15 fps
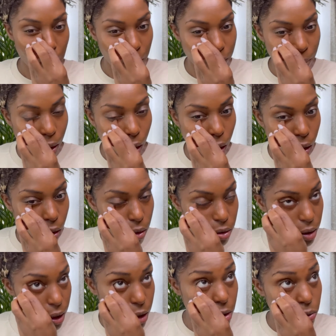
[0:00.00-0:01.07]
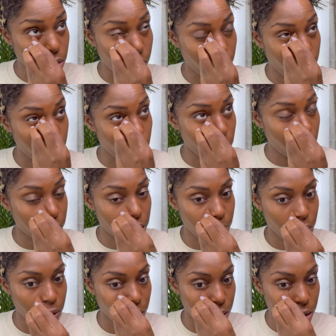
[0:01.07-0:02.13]
give them an all-inclusive beauty
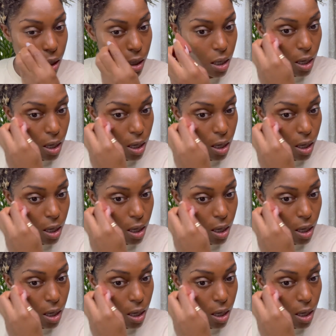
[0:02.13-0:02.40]
experience,